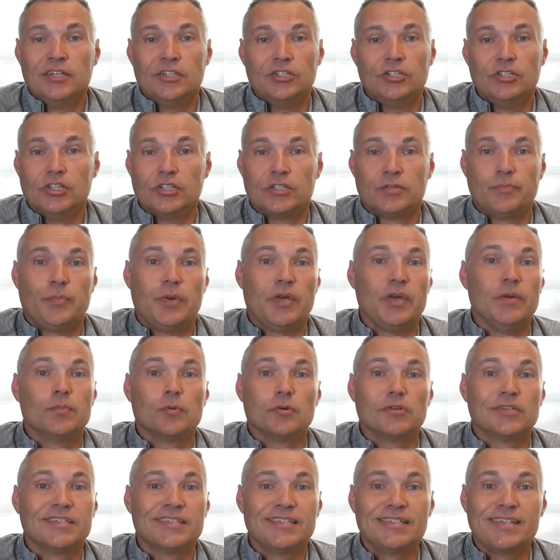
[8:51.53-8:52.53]
just
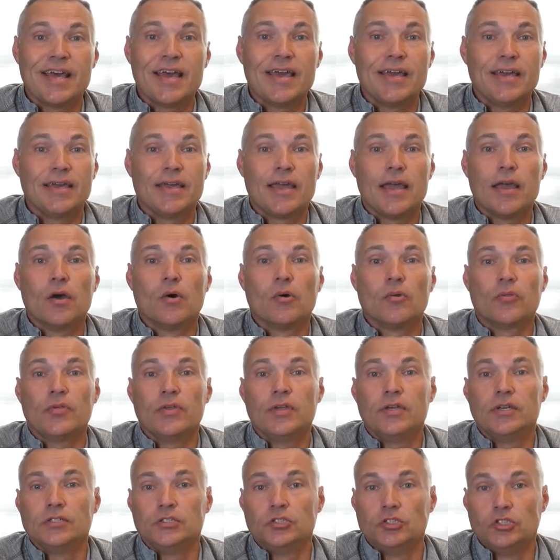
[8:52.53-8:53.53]
people staying
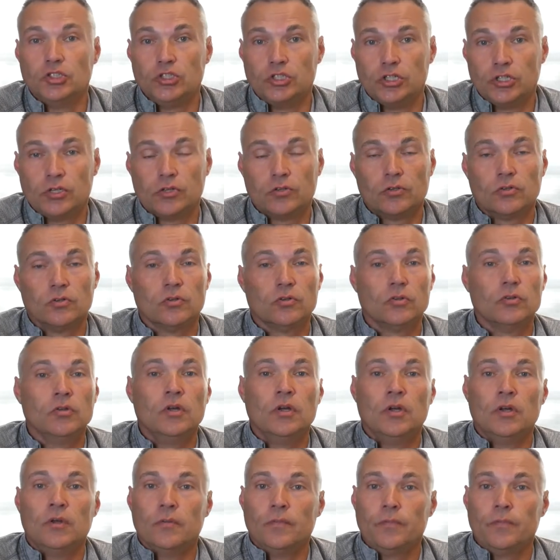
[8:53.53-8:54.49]
healthy in general,